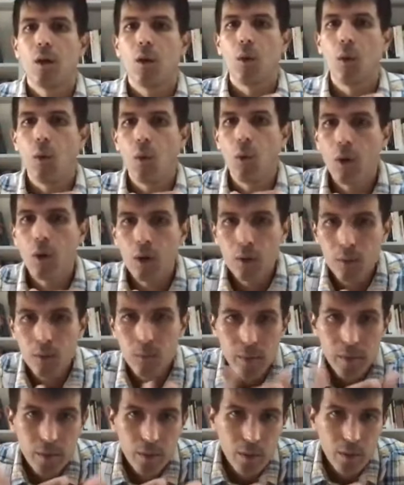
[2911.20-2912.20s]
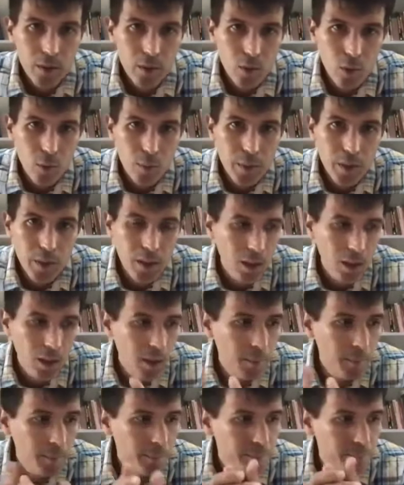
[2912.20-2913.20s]
or whether he will
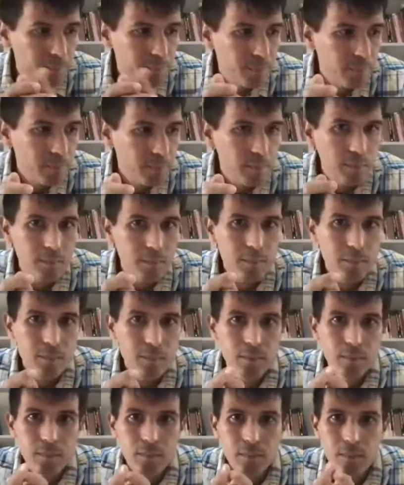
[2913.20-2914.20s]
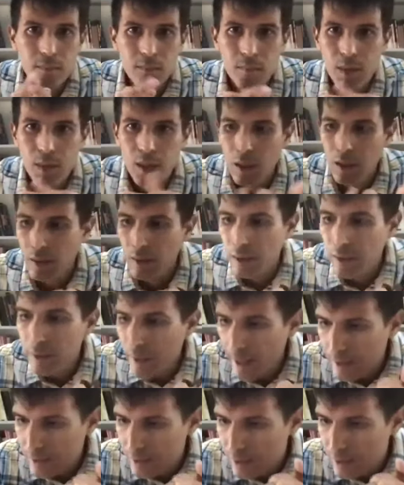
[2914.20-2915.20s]
become the
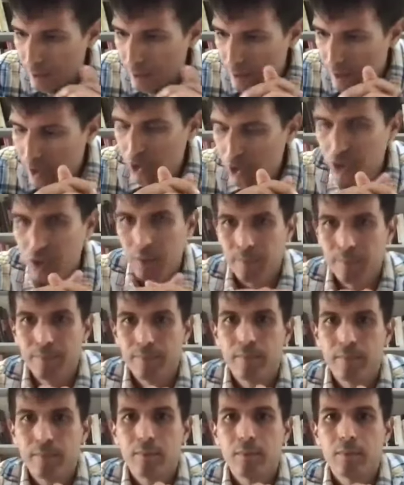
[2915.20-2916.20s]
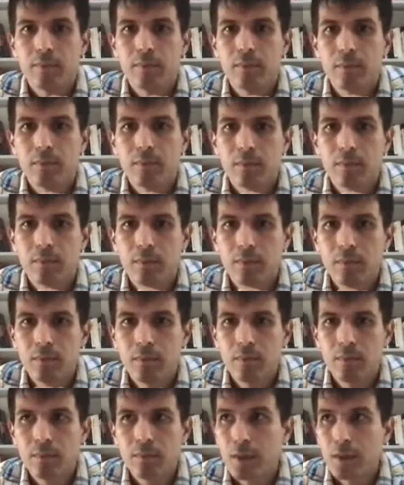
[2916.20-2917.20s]
next addition
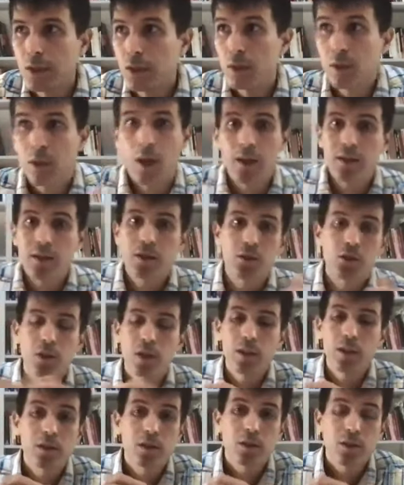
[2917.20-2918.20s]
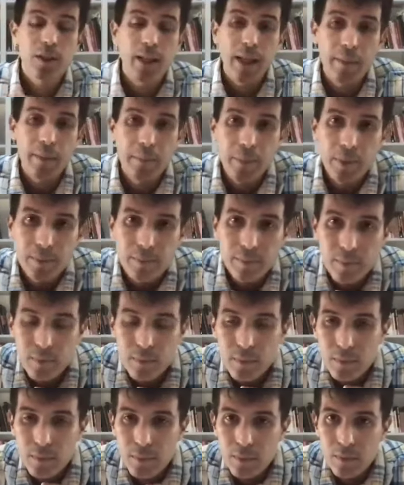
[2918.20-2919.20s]
to a concentration camp
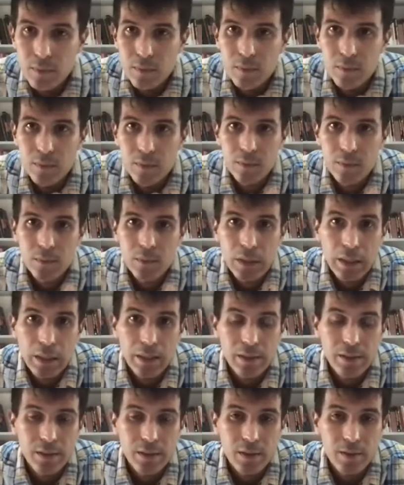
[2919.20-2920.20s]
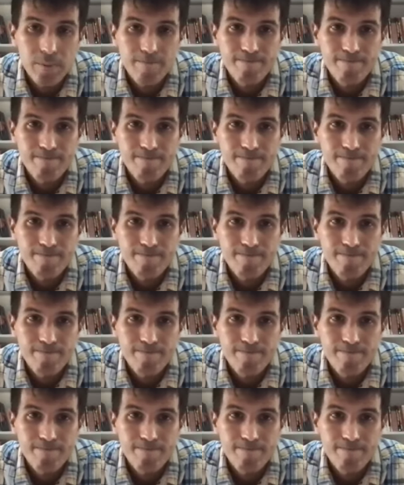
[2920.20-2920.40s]
list.